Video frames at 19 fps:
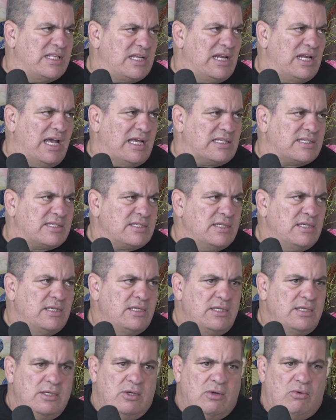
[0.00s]
weight class.
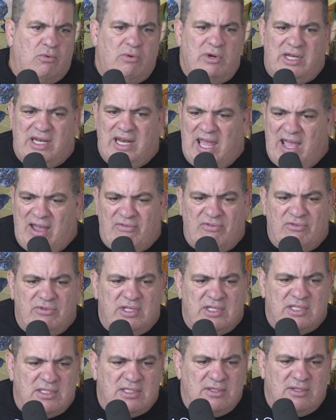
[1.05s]
We never
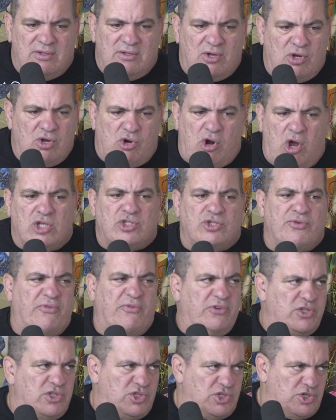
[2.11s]
on this cross
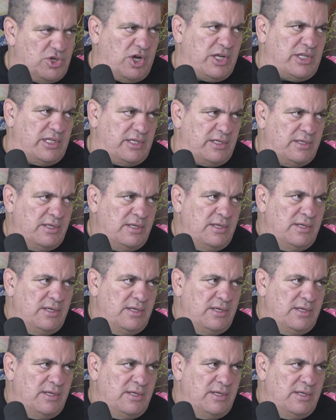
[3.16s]
with each other.